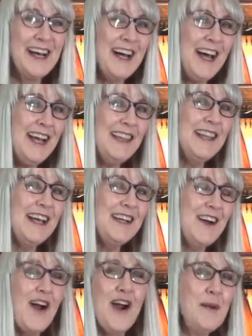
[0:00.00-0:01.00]
I'd like
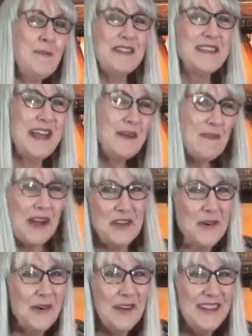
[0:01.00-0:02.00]
a harpist at my
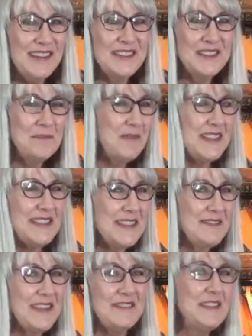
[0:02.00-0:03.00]
door to play
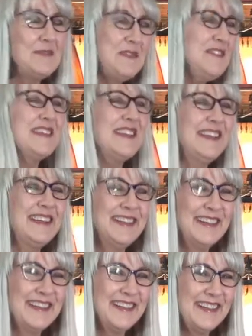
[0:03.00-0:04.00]
some lovely music.
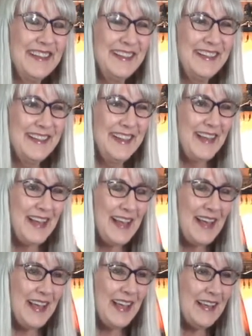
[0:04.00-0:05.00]

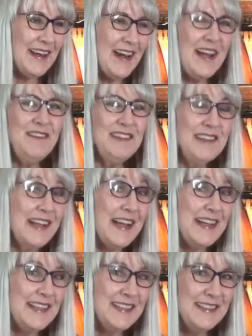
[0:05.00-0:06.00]
And I would
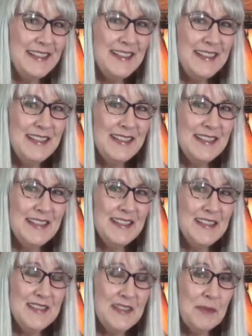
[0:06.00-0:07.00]
like
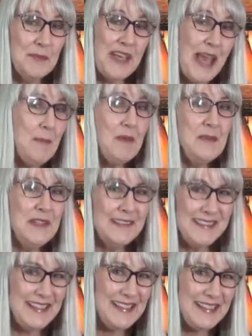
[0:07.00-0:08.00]
some chamomile
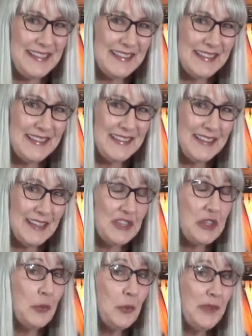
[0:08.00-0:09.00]
tea,
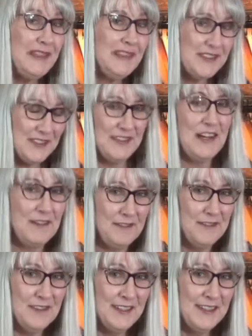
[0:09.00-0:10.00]
the real stuff